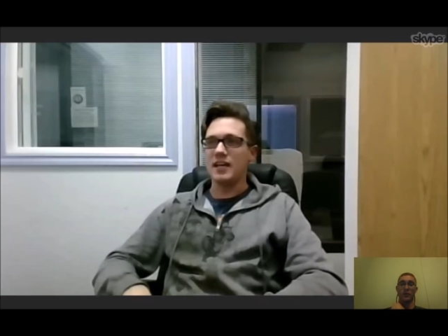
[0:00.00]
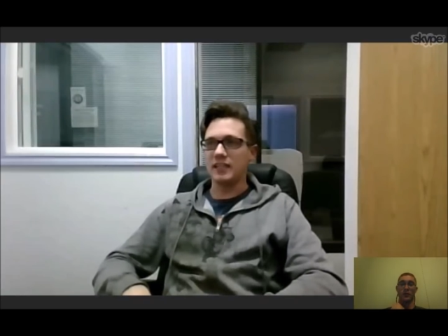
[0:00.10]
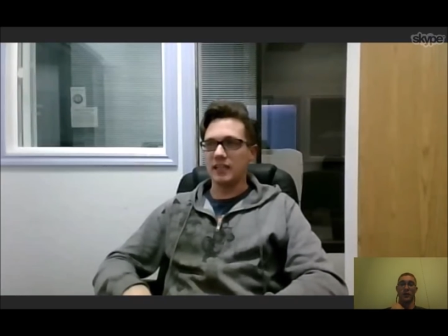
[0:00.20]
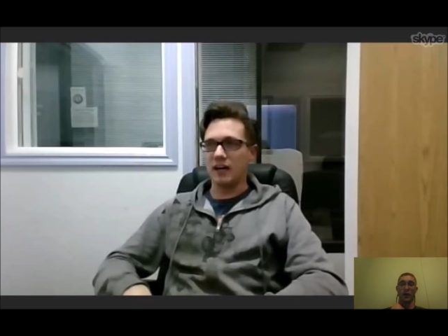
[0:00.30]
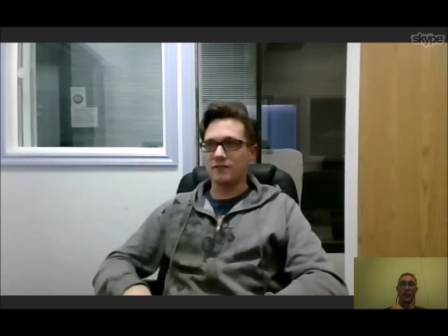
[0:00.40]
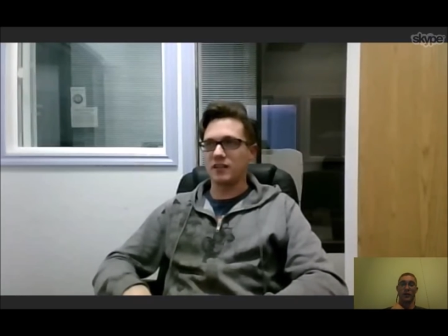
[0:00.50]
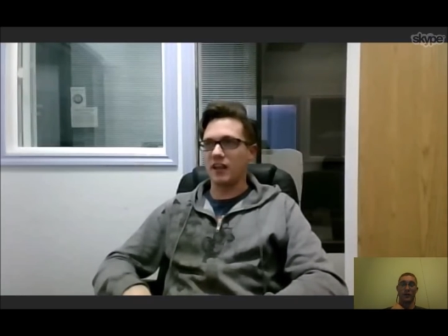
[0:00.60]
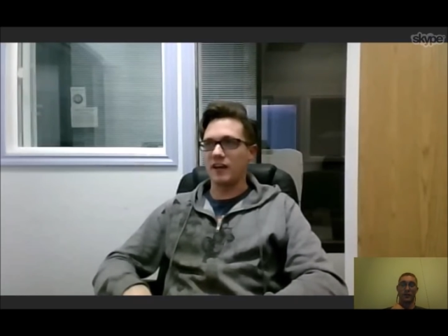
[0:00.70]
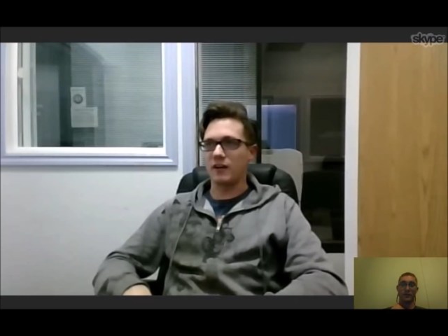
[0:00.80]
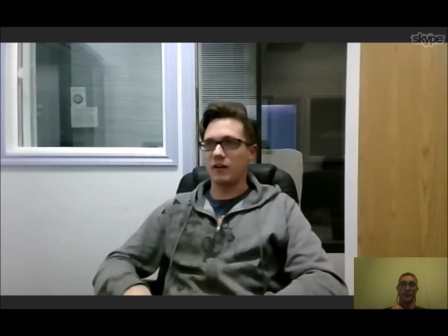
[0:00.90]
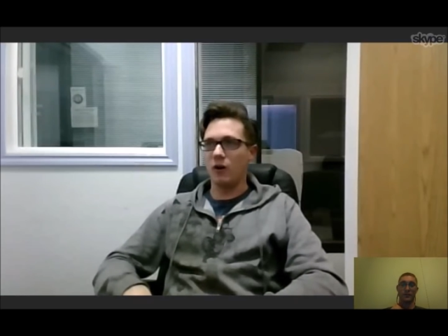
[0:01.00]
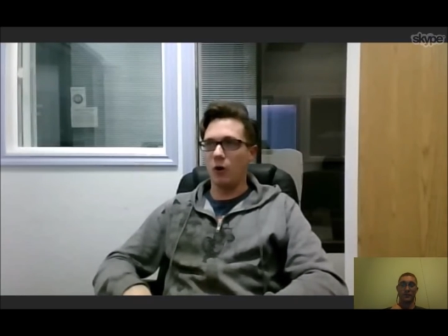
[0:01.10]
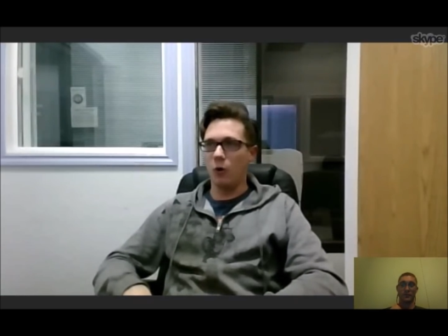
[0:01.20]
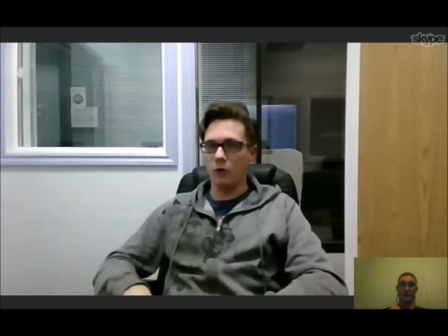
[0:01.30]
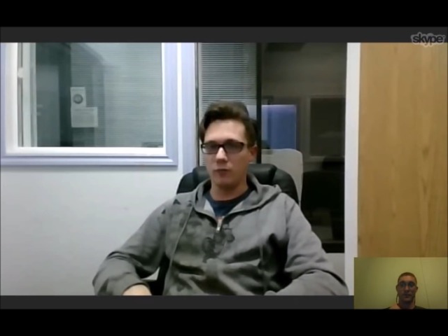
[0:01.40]
He loves like
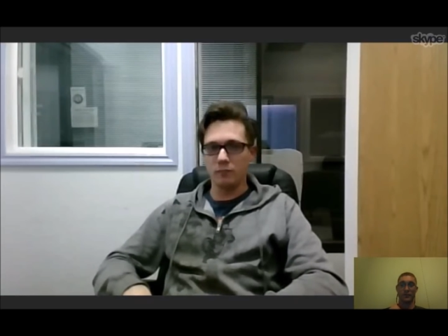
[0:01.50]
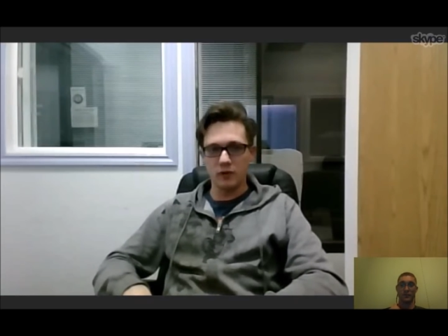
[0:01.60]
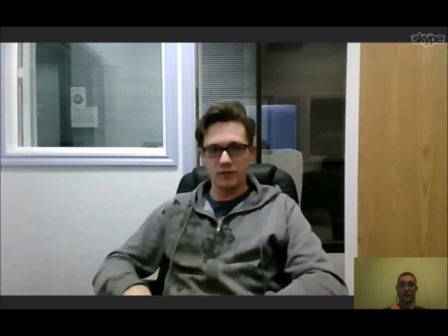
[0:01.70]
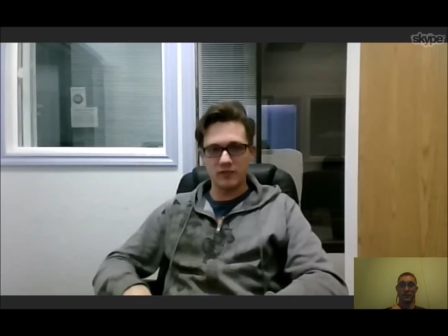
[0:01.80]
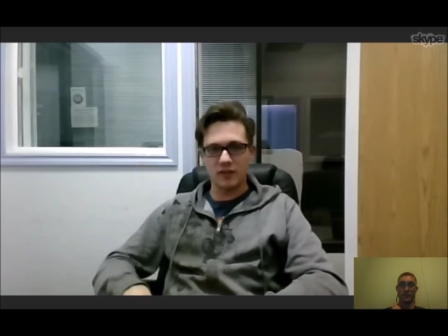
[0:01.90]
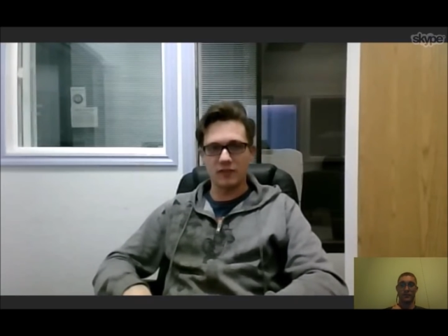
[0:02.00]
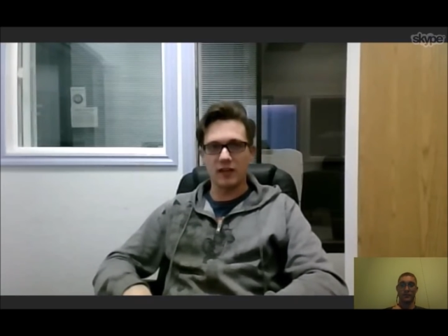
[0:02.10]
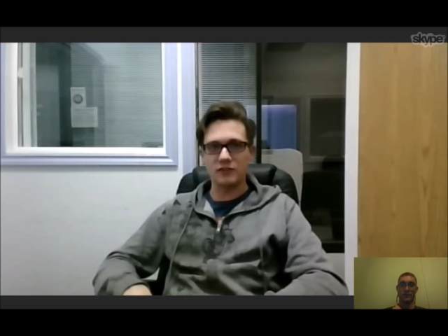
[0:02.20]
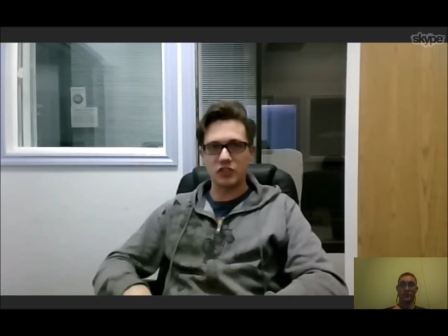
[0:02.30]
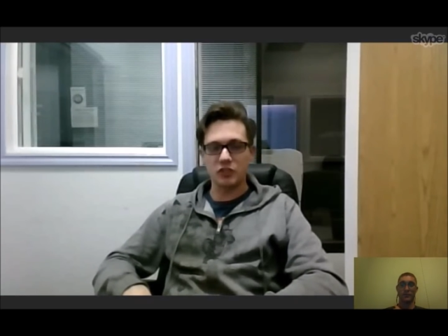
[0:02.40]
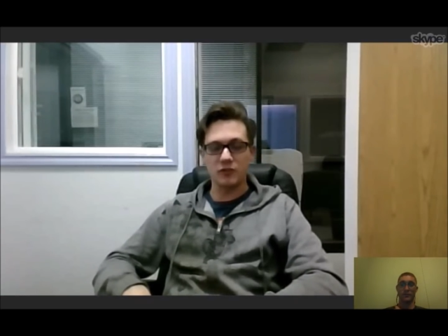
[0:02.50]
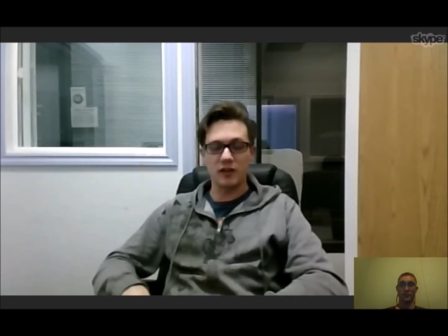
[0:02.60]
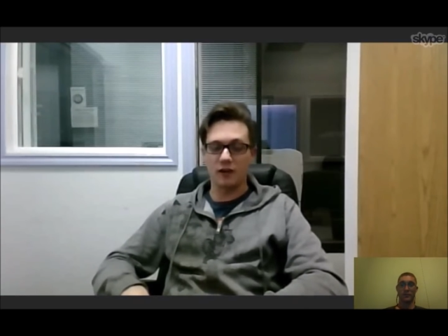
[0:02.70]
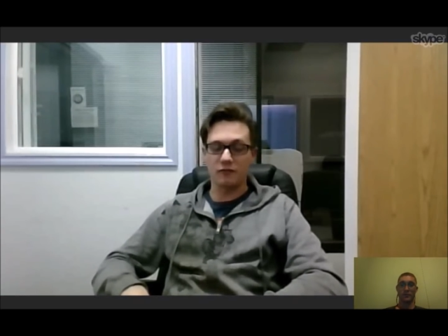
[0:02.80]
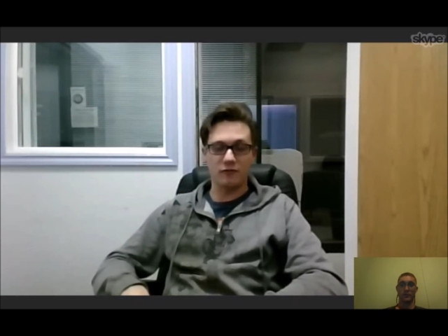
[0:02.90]
old movie stuff. He loves
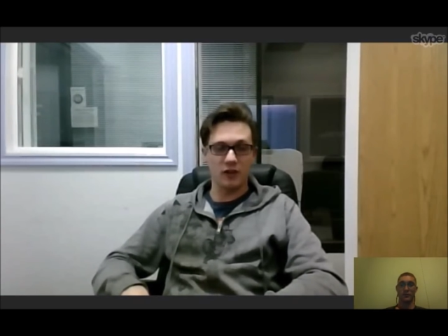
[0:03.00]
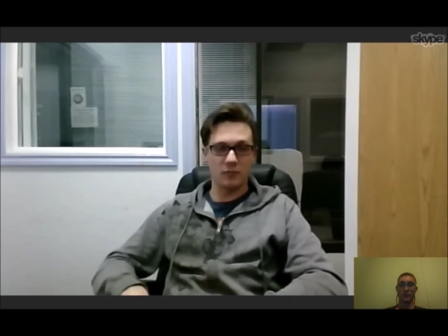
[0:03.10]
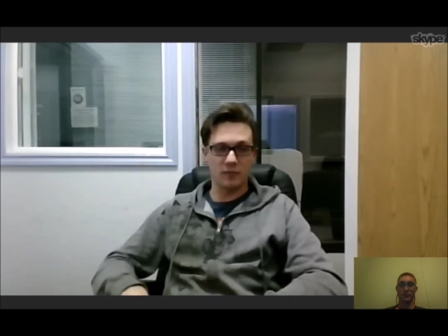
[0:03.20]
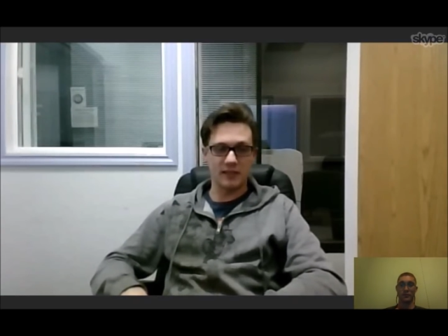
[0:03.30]
shooting on film.